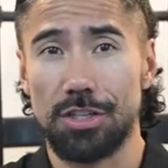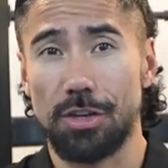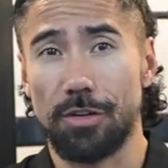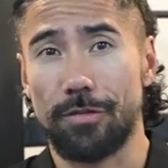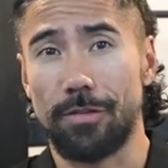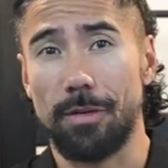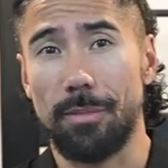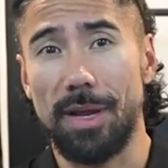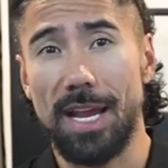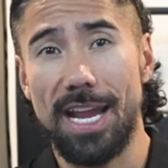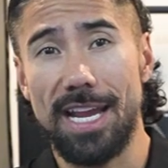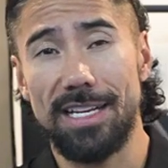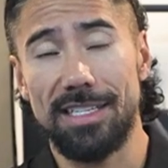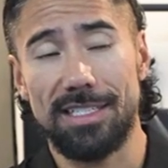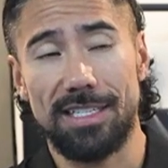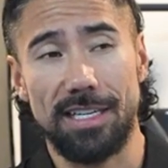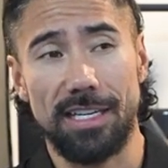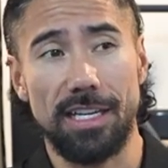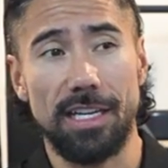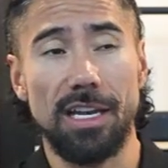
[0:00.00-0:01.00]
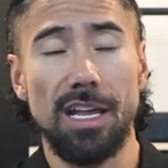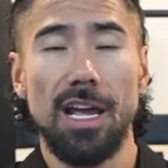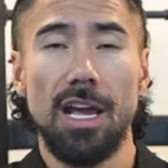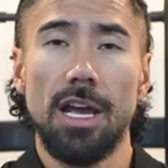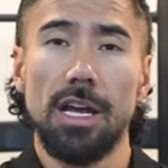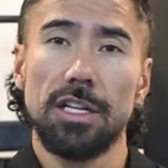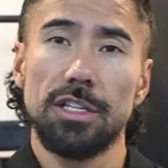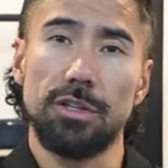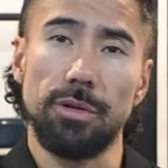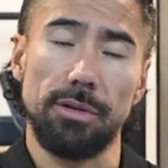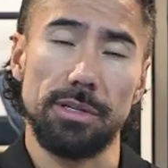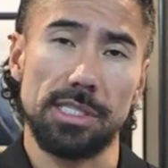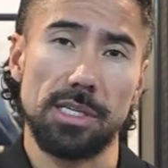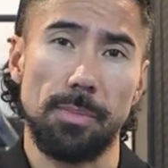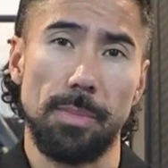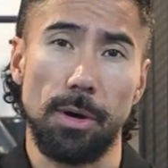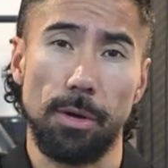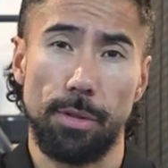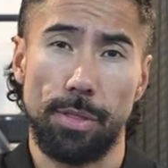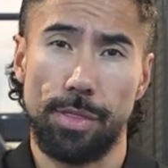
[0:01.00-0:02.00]
So from 18 till I was
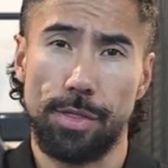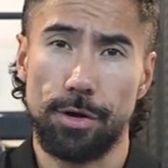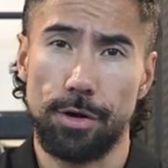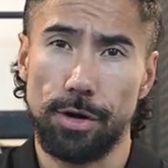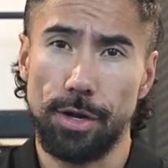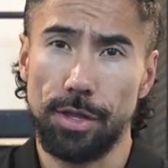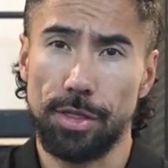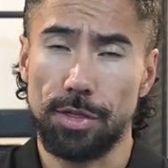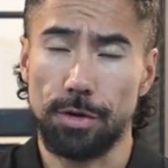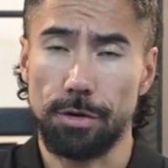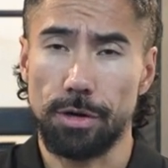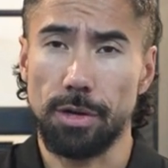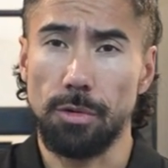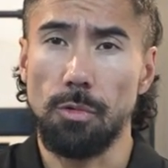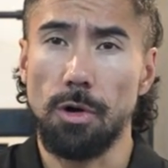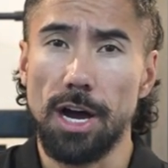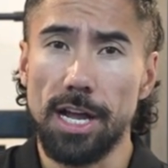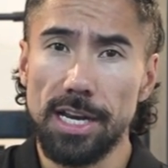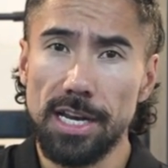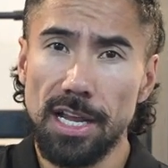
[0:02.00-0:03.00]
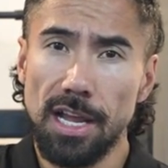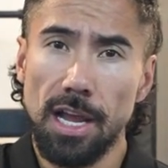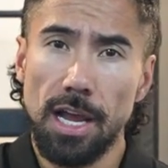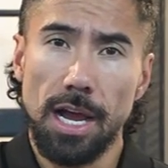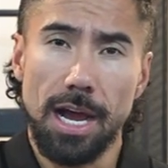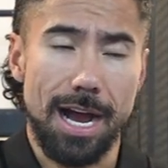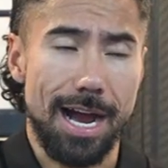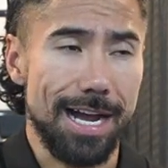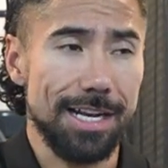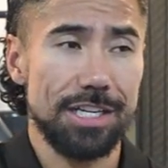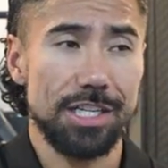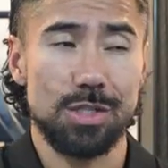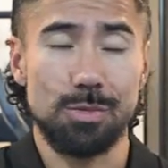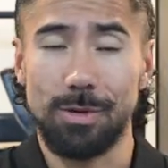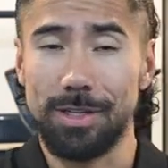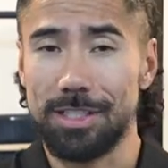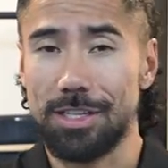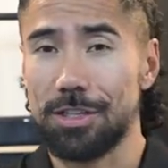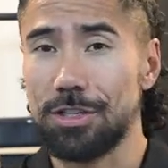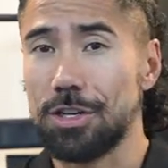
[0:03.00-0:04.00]
about 30, 31, I just
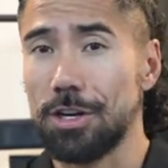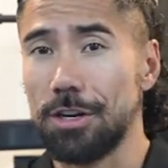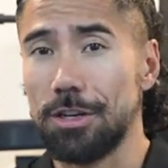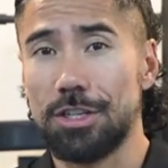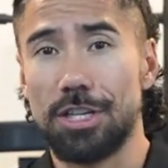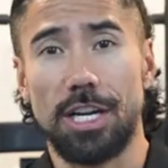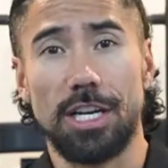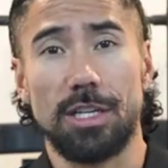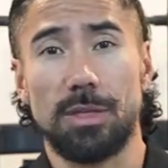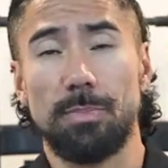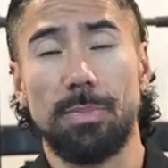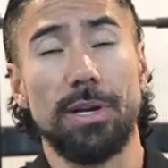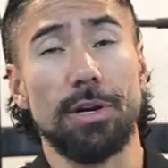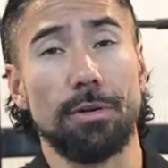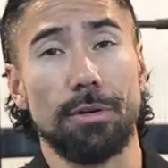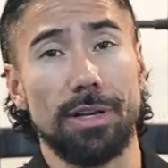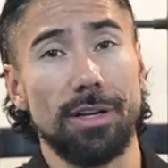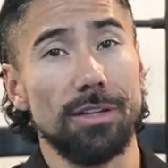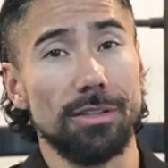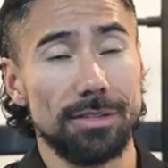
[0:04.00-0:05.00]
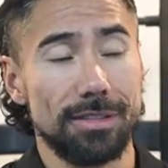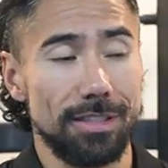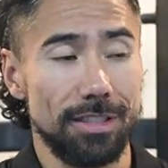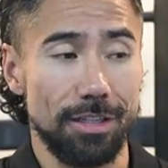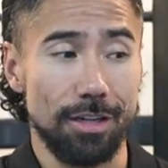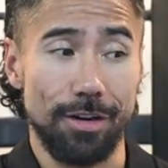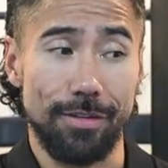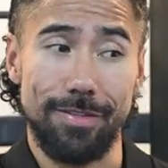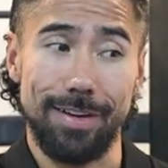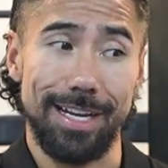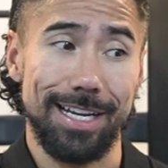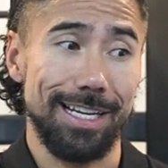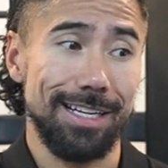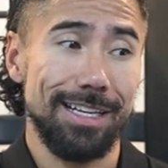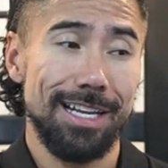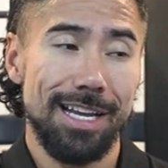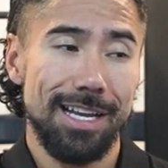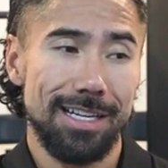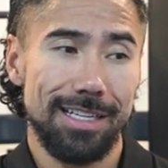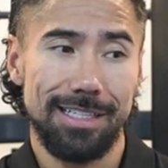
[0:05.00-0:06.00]
went to church out of pure guilt. You know, if I
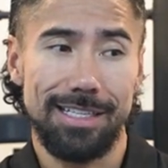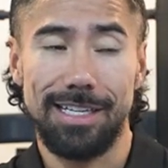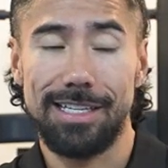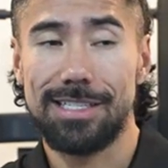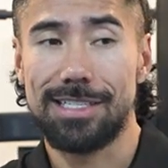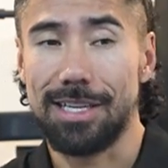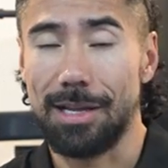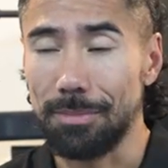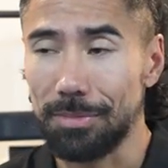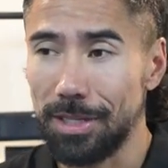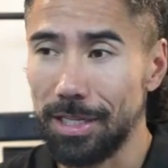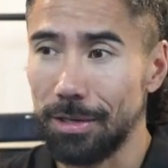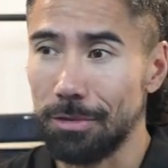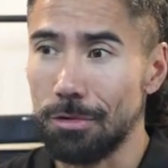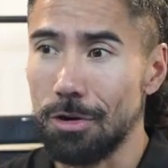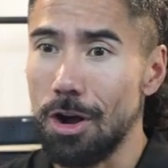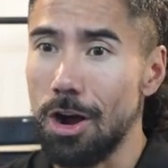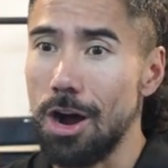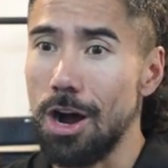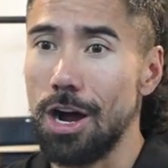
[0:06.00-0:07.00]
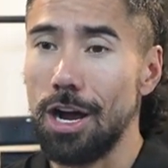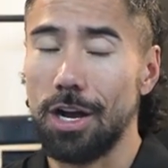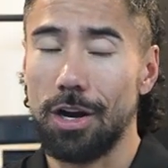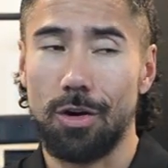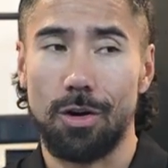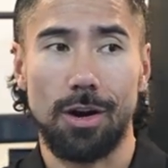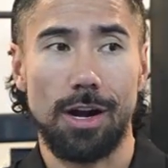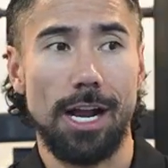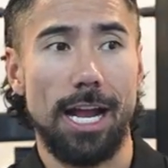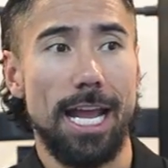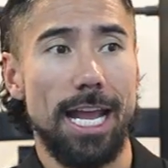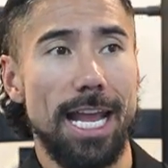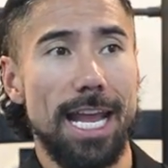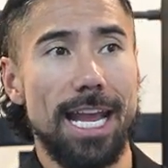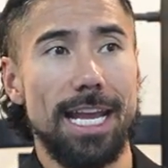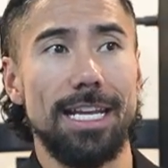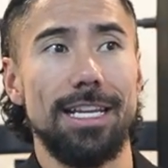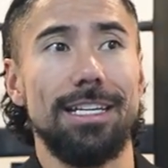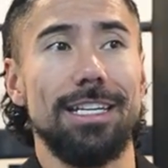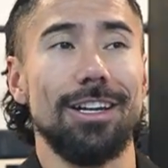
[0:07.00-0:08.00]
did something wrong or I
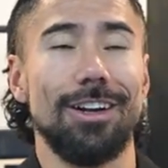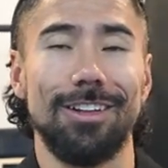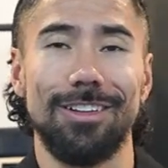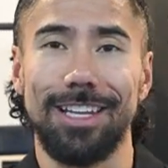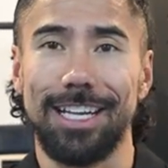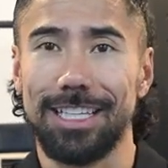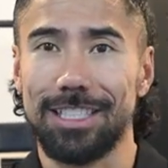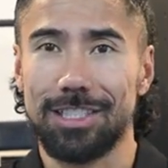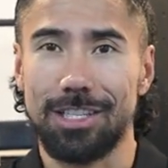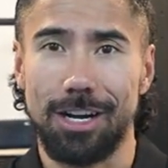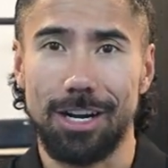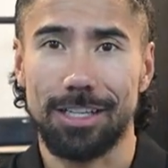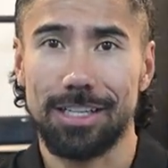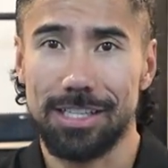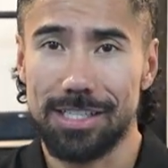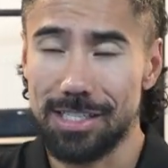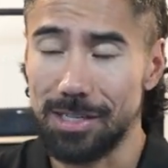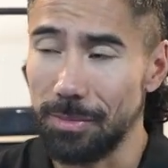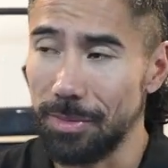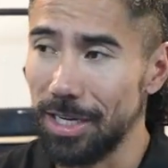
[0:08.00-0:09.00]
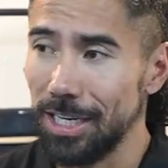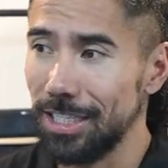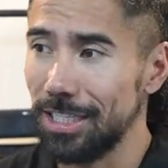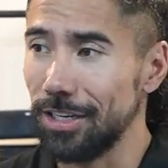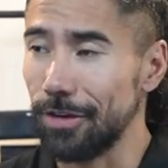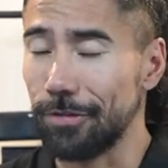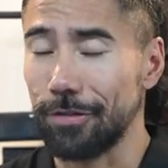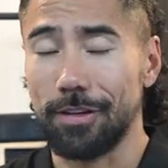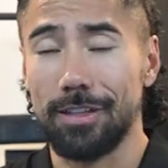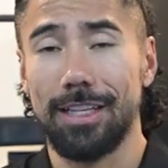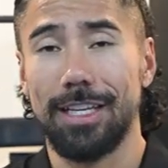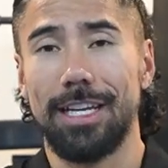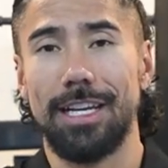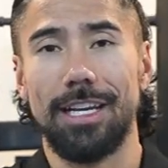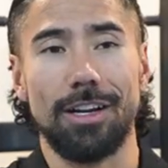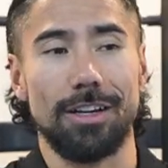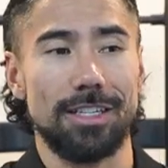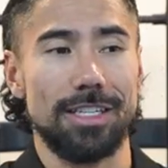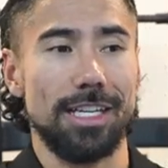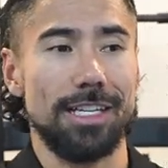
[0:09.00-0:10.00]
ate, you know, like talked to somebody
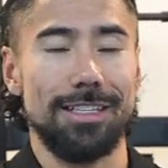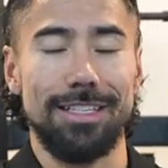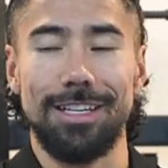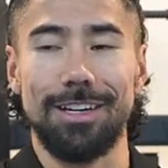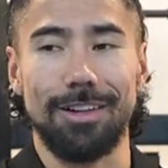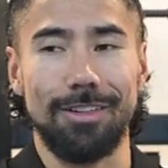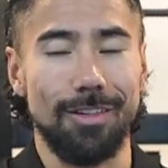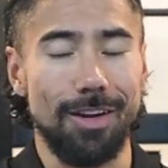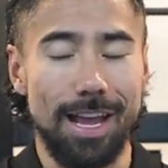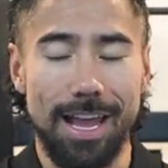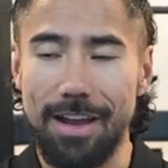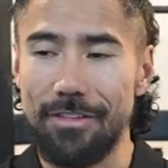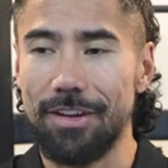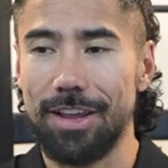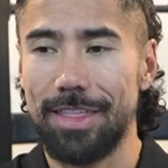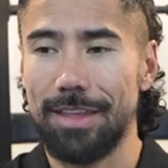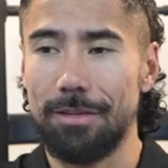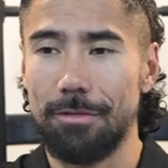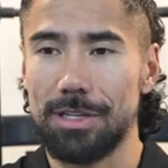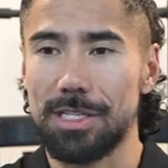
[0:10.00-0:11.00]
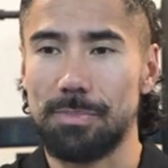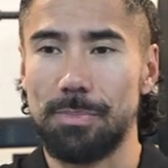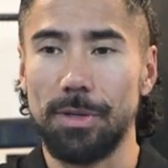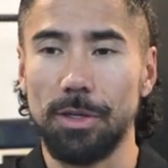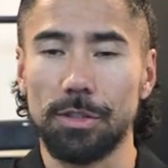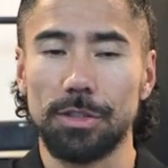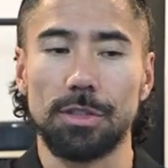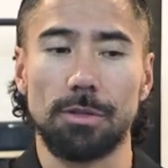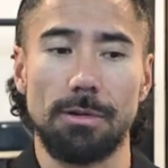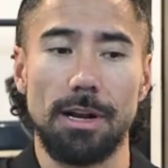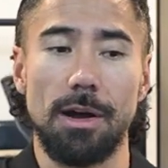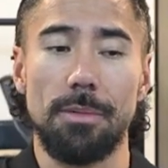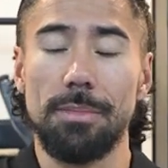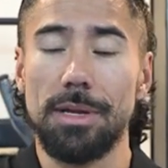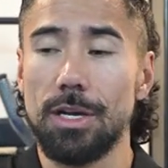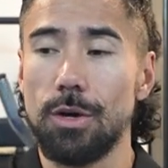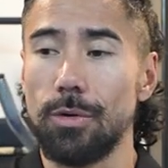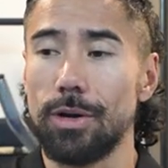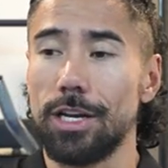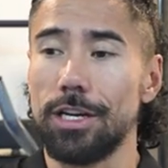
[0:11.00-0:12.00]
differently or did, you know, everything was built around
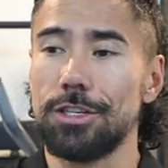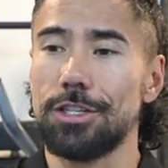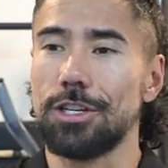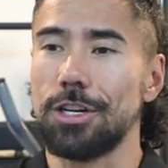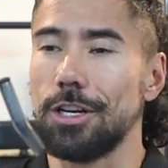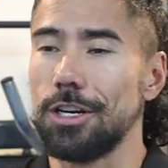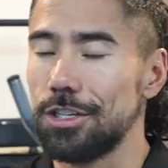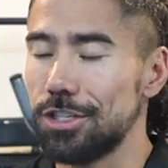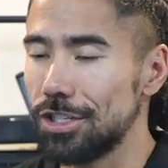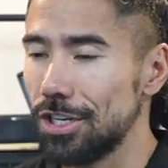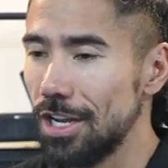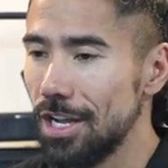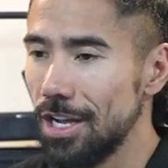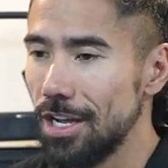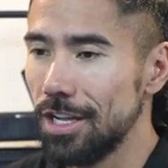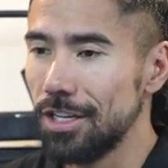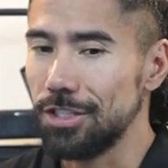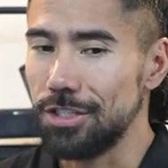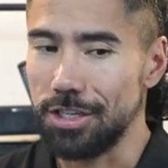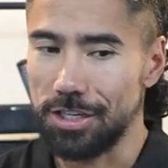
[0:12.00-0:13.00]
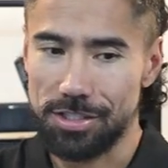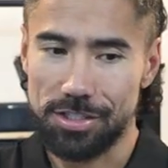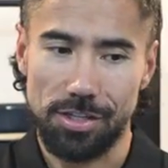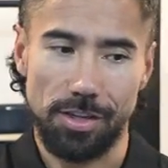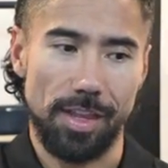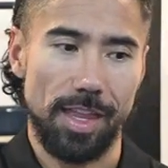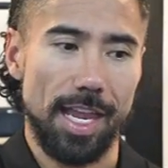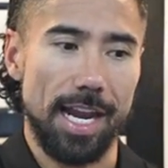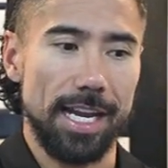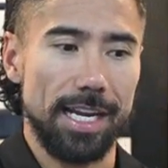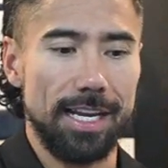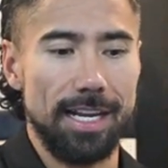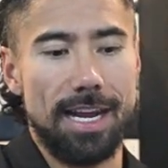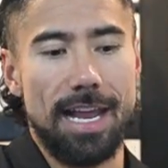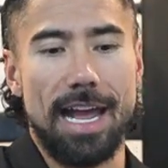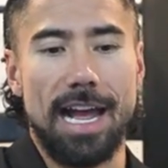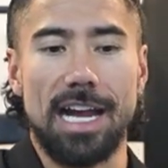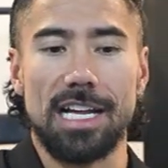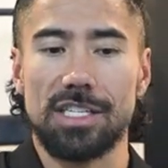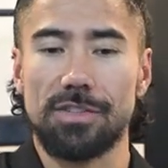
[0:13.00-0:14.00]
me going to church just so that I can
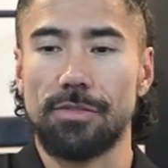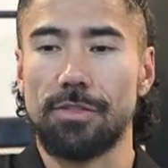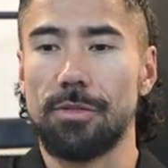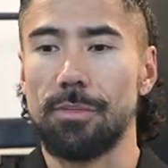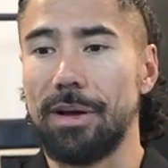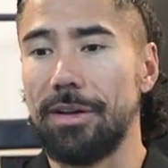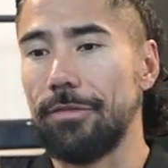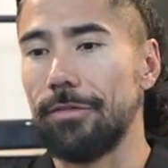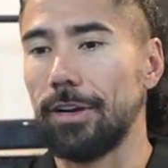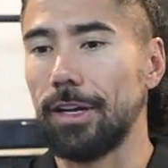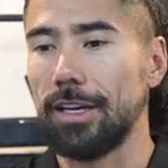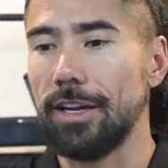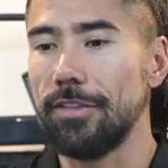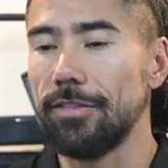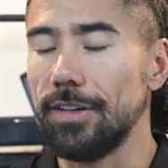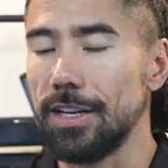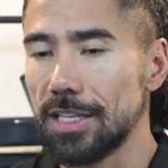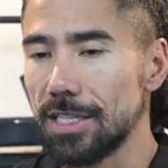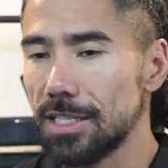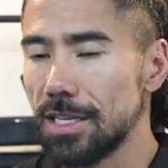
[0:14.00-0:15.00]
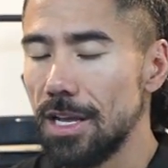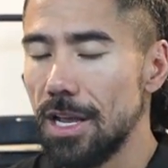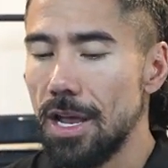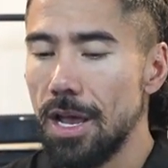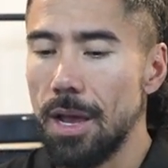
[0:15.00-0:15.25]
ask for my forgiveness.